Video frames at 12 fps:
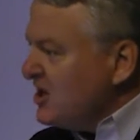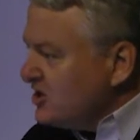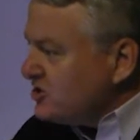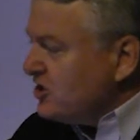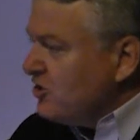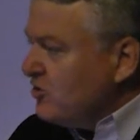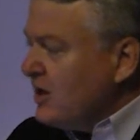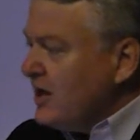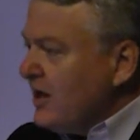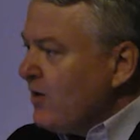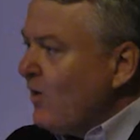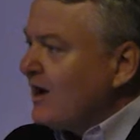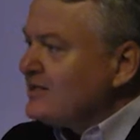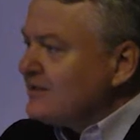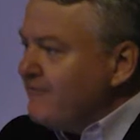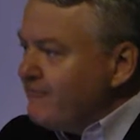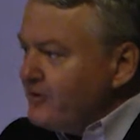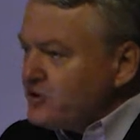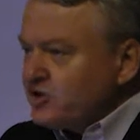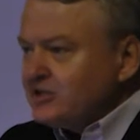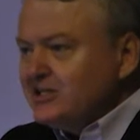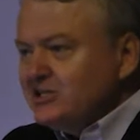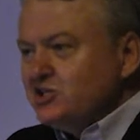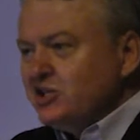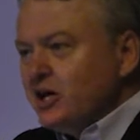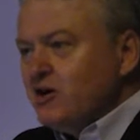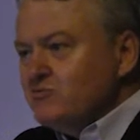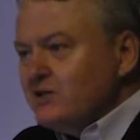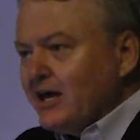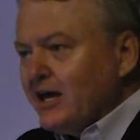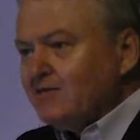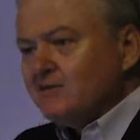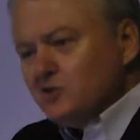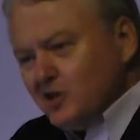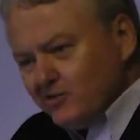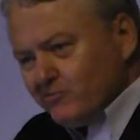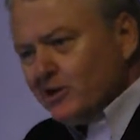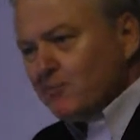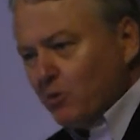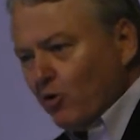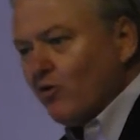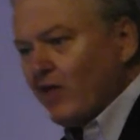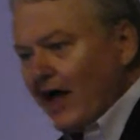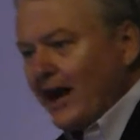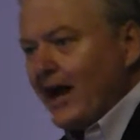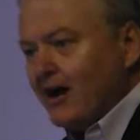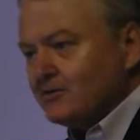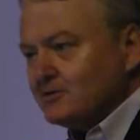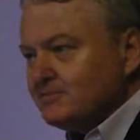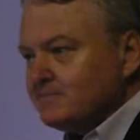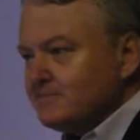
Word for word: So while it's officially GO debt, you can really pull that out